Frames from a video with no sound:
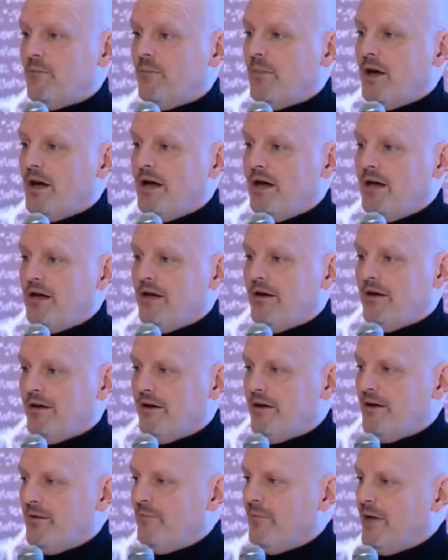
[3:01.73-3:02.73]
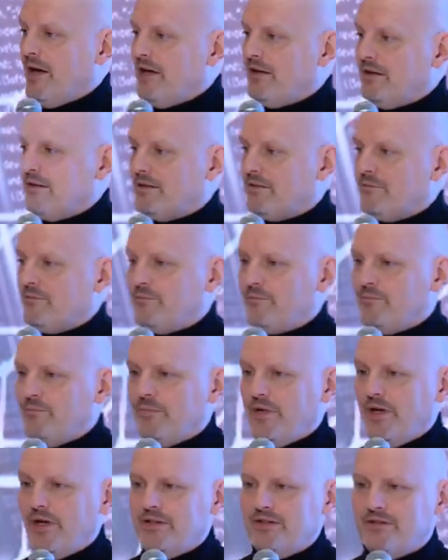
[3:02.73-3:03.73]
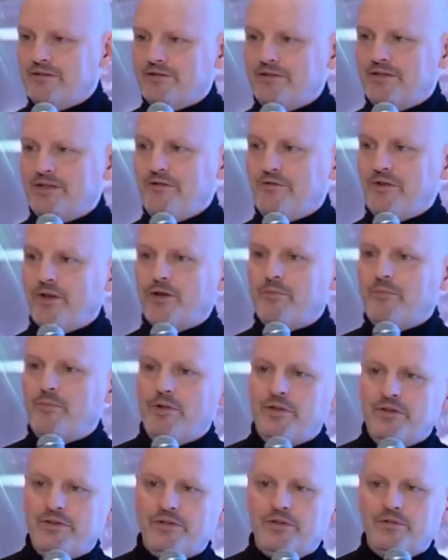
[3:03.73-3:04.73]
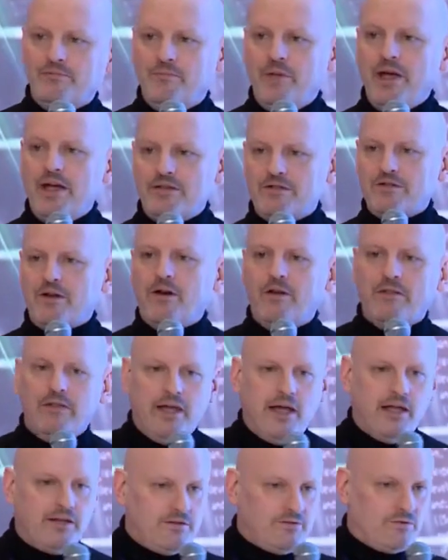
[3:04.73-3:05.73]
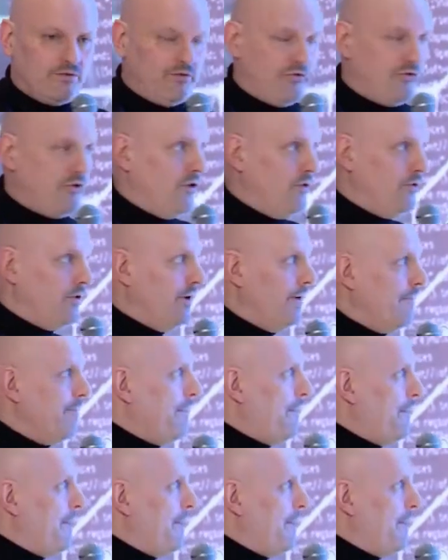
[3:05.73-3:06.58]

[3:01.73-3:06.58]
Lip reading: my development based on that source code.